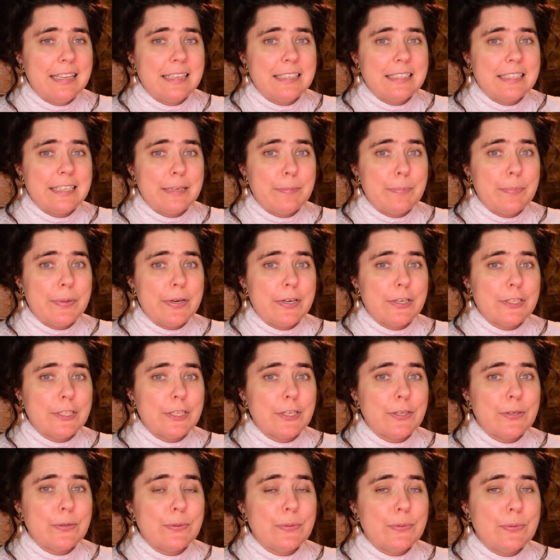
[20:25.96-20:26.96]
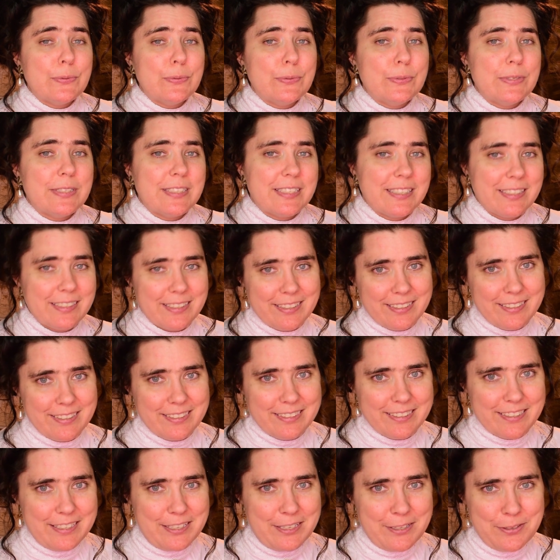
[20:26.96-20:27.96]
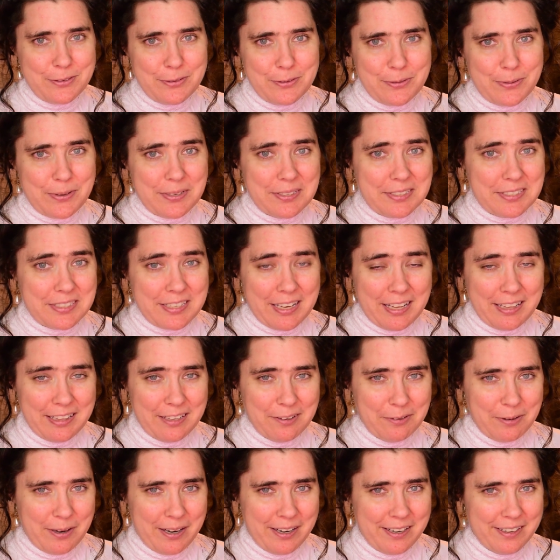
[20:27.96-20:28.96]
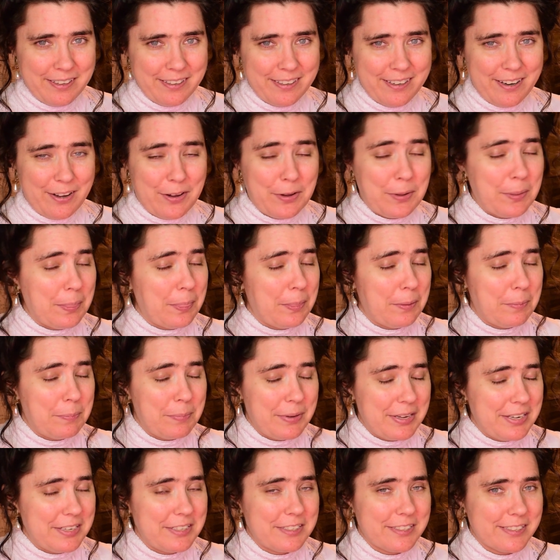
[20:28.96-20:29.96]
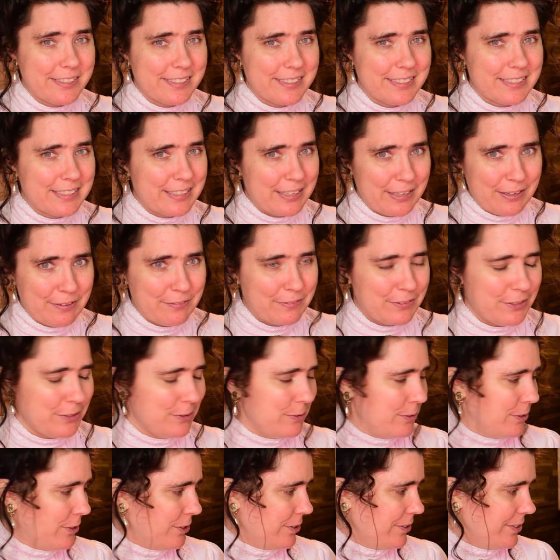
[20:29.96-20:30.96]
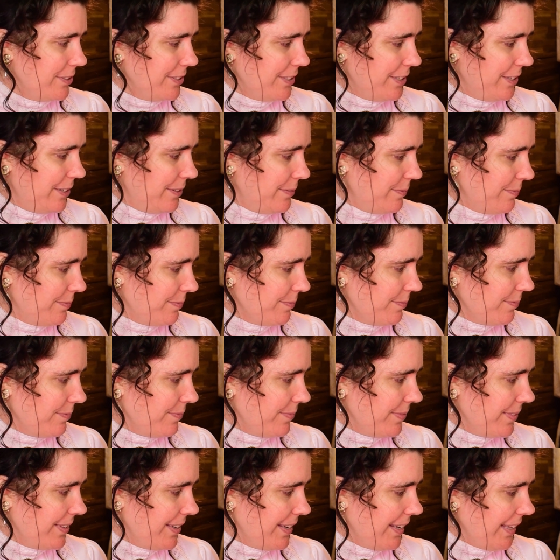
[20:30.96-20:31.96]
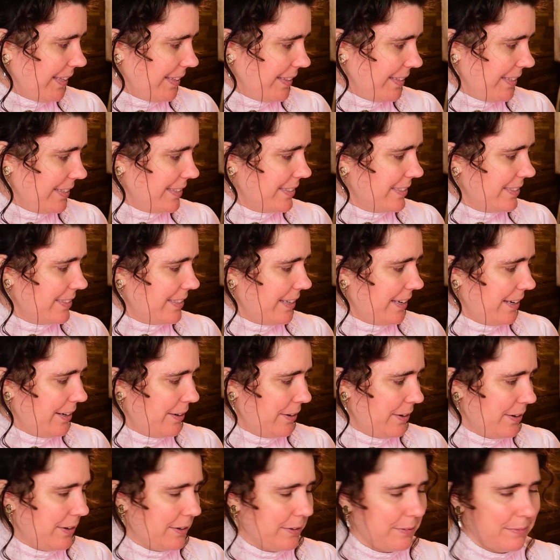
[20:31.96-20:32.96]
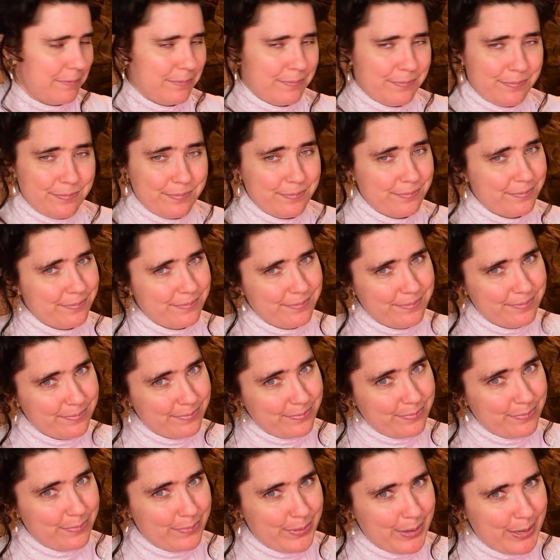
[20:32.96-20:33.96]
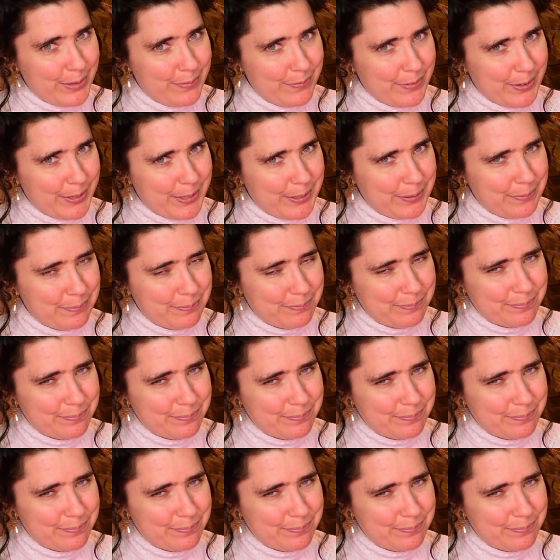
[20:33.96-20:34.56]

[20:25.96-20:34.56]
dip your toes into Delaware on the beaches of New Jersey. This area. Pretty funny.